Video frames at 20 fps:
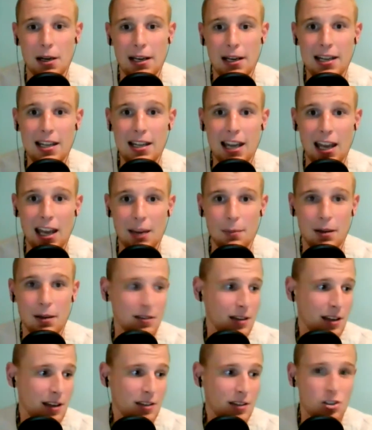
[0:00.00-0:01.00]
League game
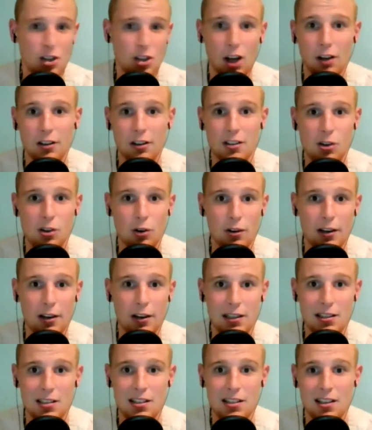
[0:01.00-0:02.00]
and Jota scoring
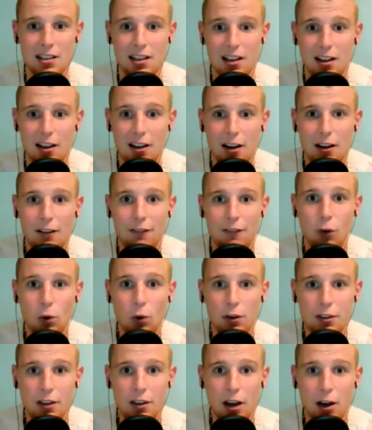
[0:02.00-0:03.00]
his
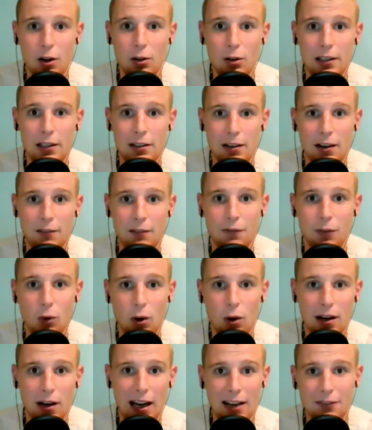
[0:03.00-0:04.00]
4th goal in
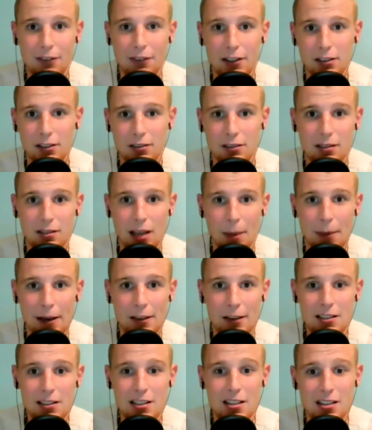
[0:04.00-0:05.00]
4 Anfield
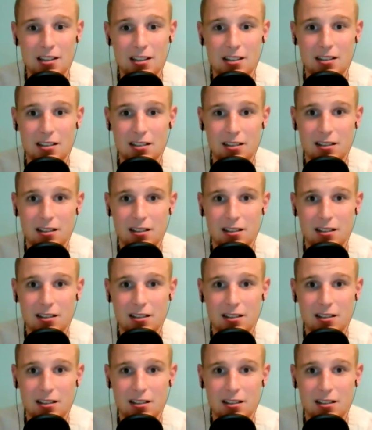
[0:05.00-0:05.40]
appearances.